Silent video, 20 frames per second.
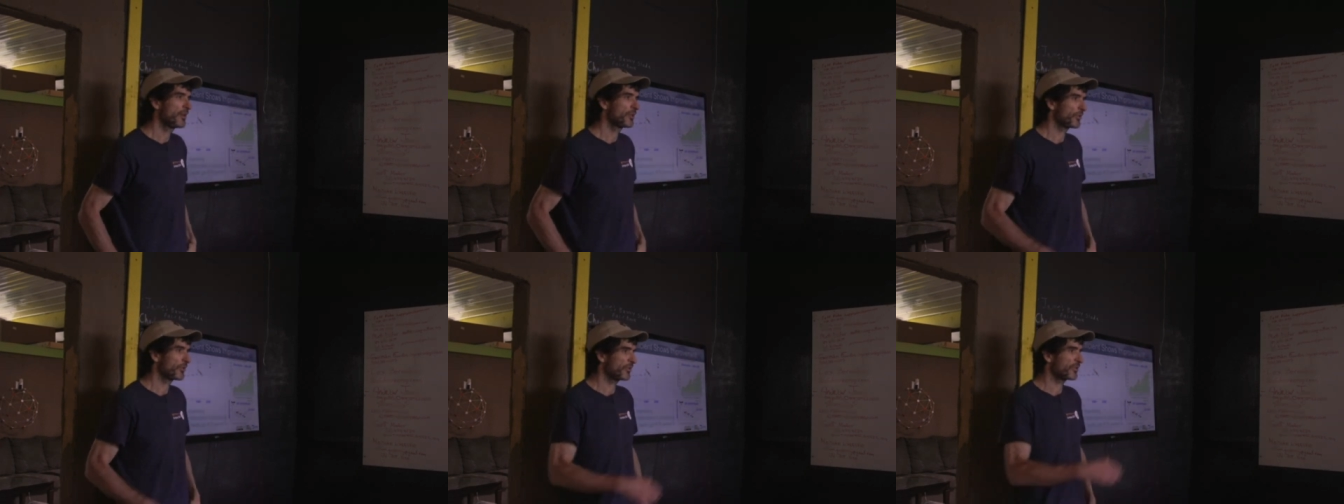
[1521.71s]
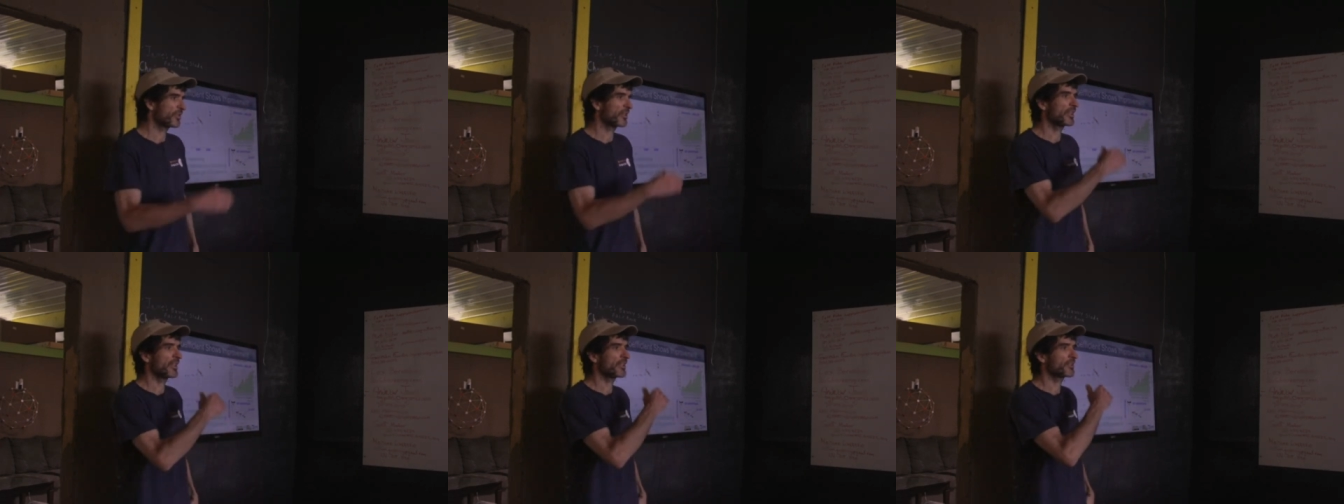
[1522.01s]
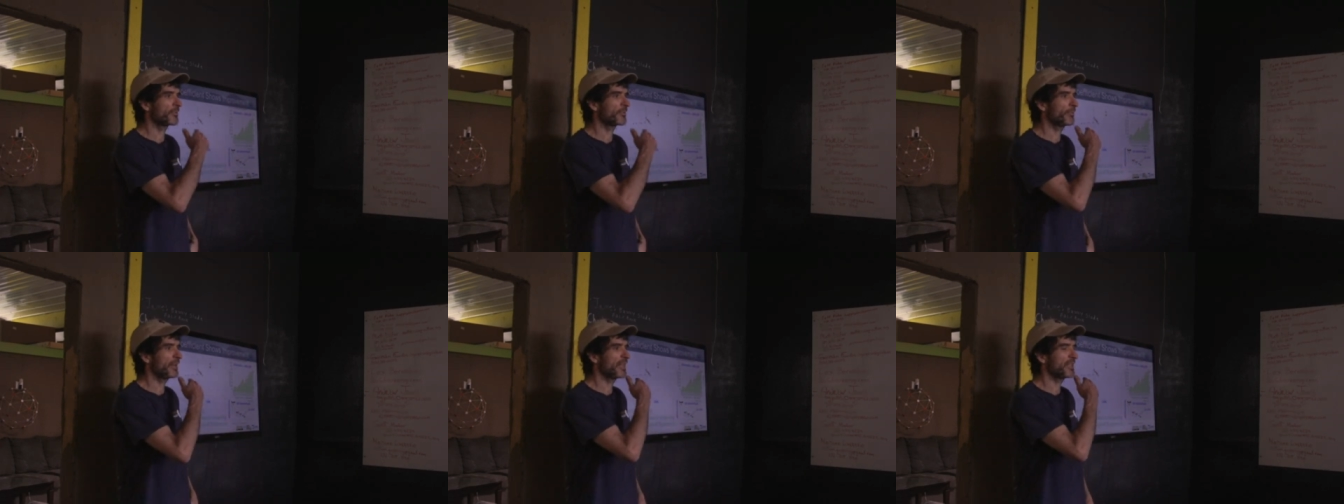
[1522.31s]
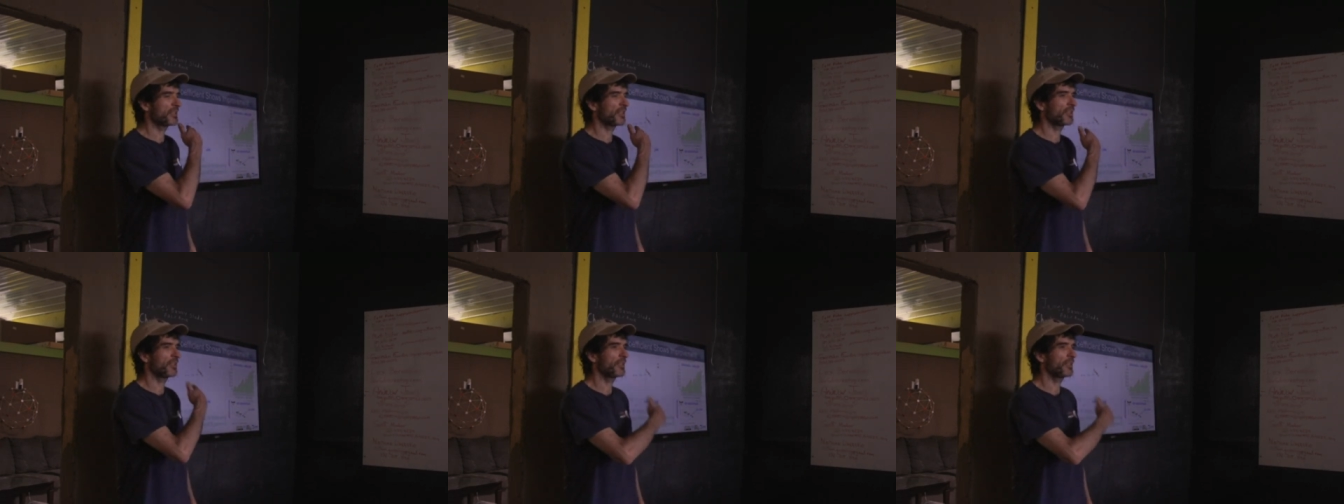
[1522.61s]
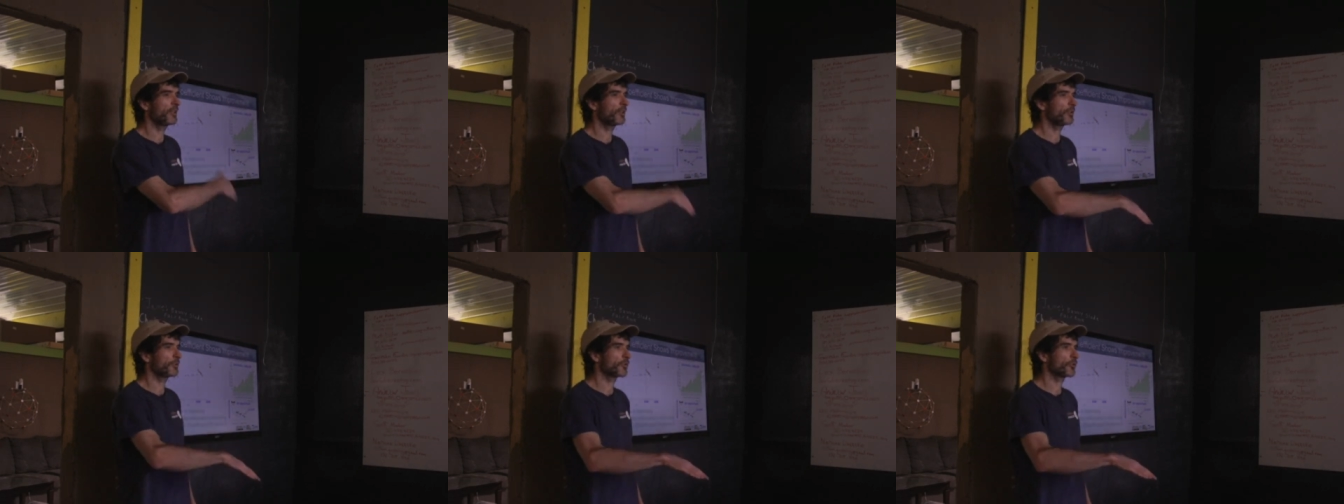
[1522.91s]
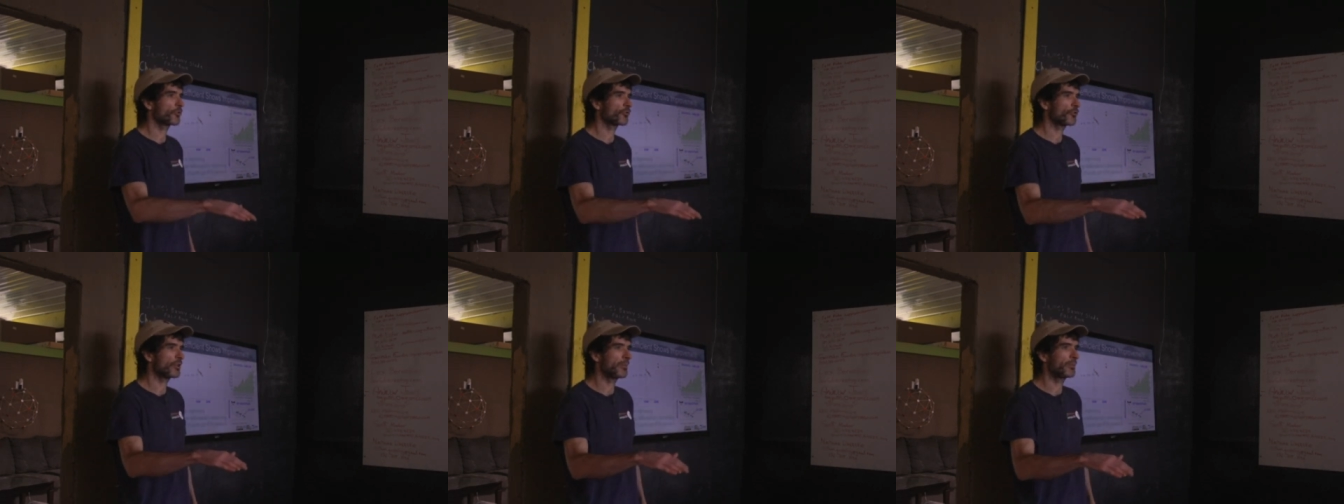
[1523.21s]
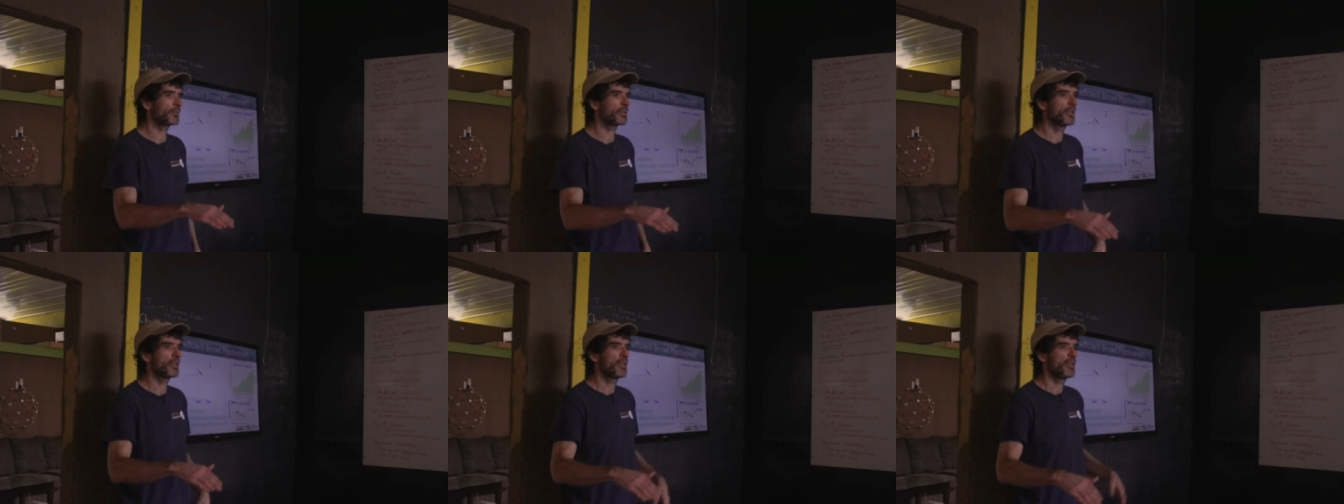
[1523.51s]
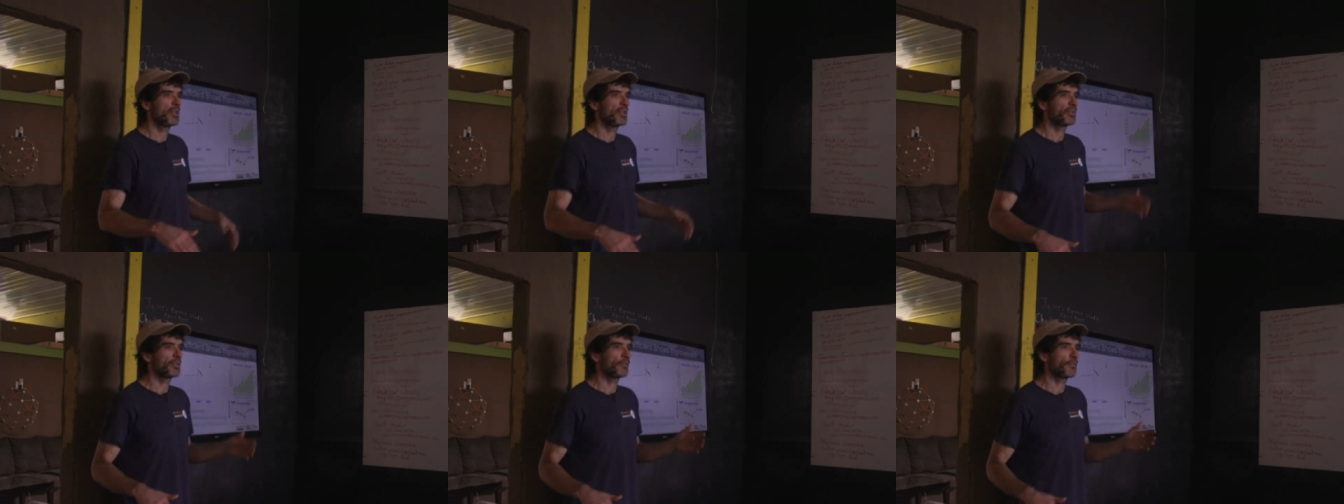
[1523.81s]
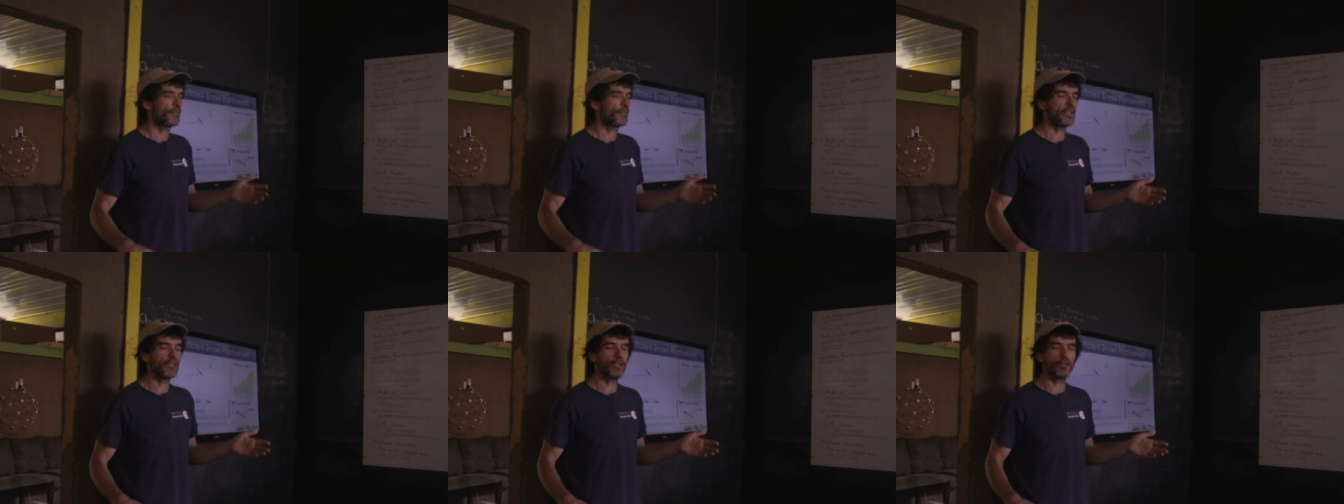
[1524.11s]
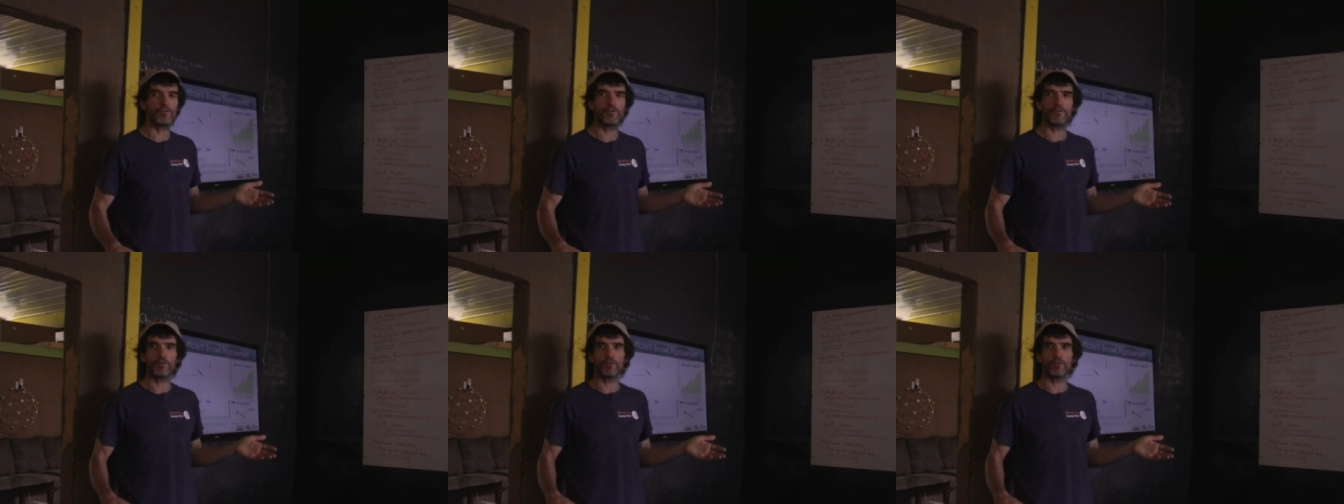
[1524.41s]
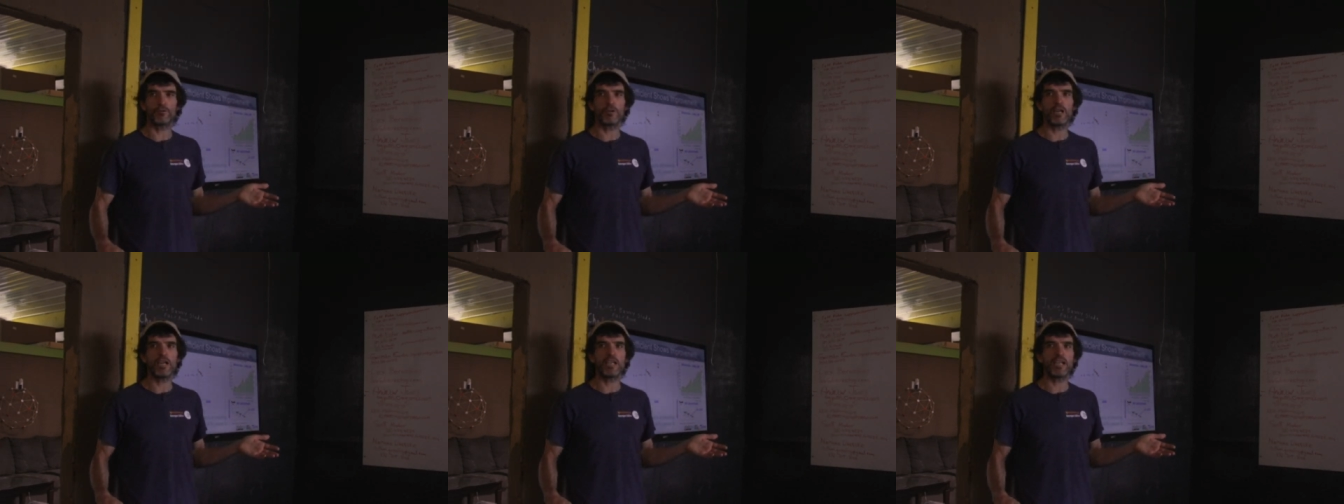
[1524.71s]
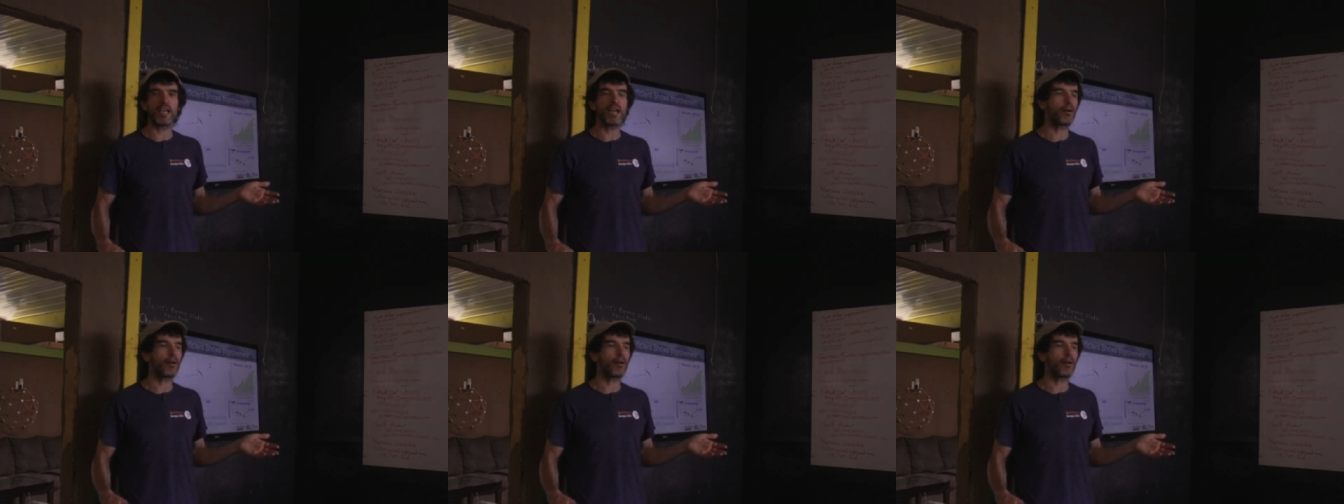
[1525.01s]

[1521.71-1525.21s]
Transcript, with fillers: So this gets basically all stripped. The figure for right